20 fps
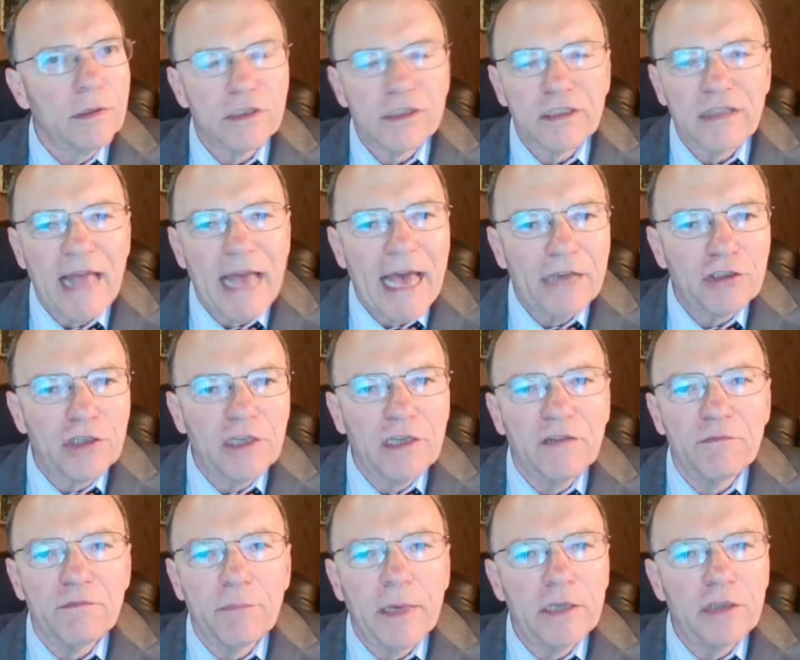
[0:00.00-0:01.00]
slashing
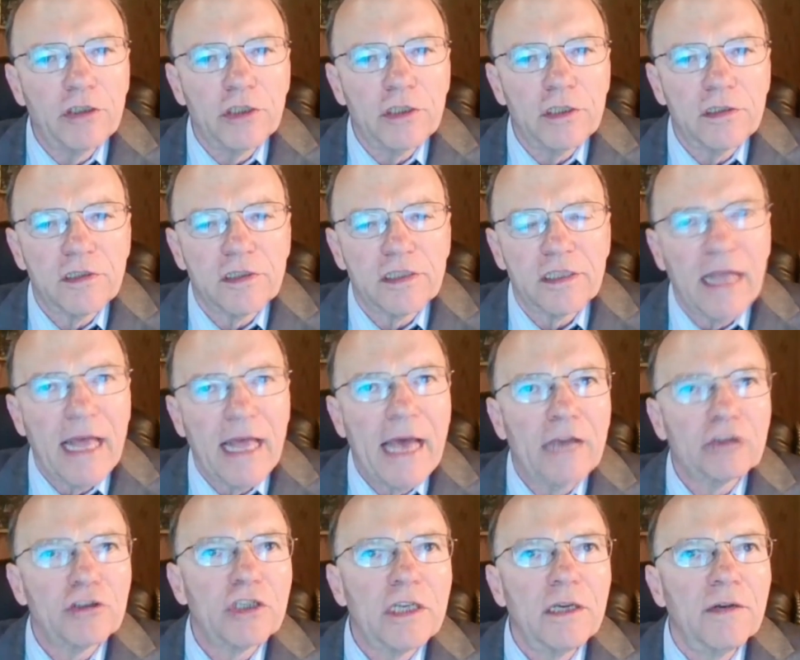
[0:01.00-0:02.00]
of budgets,
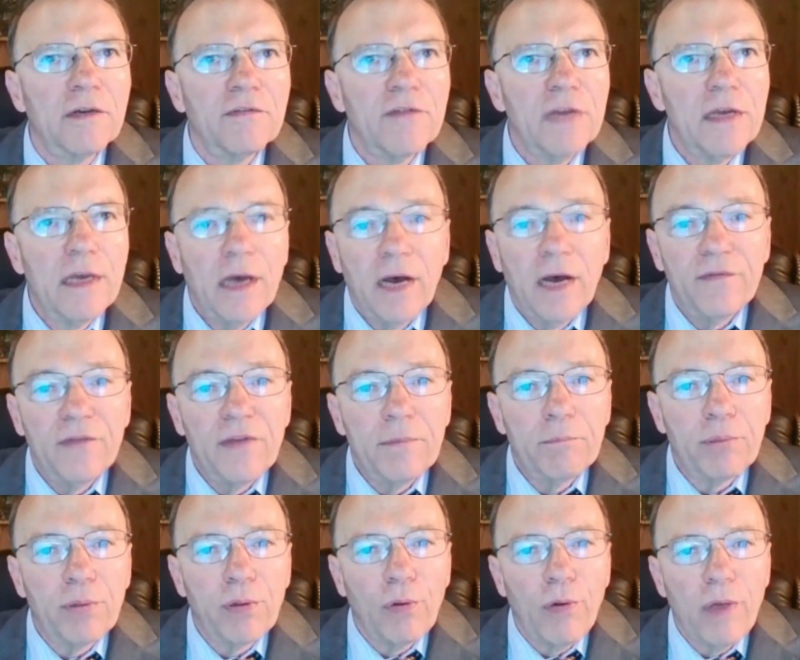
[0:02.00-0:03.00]
slashing of
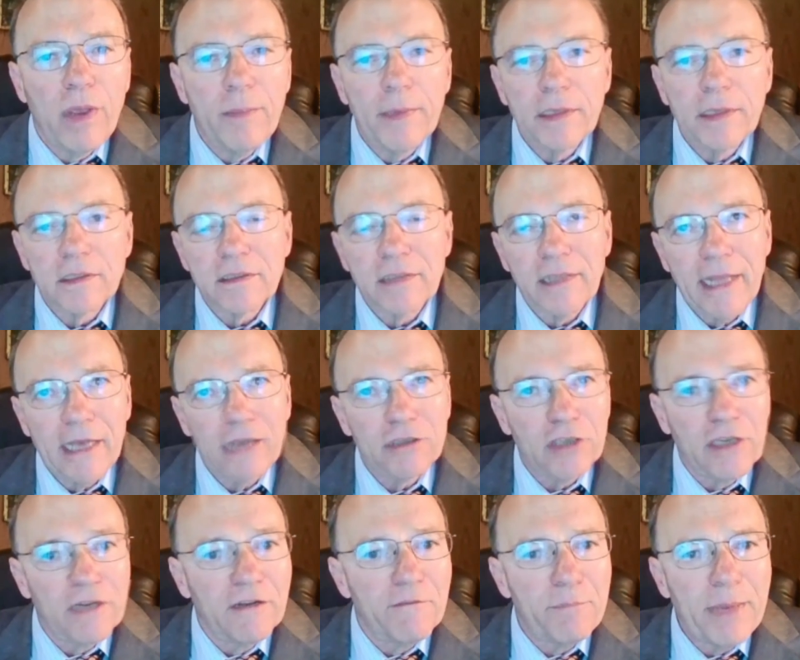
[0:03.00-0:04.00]
employment,
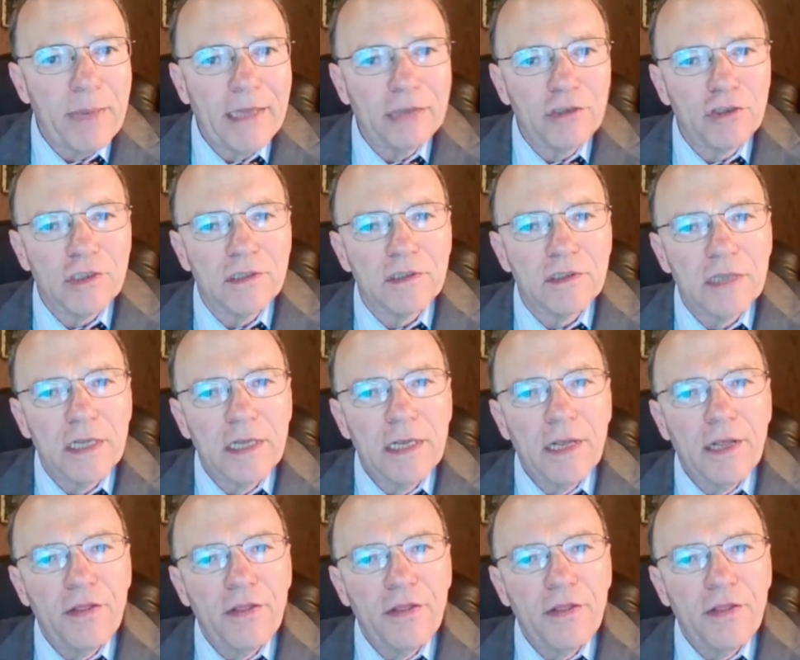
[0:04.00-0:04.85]
slashing of pensions.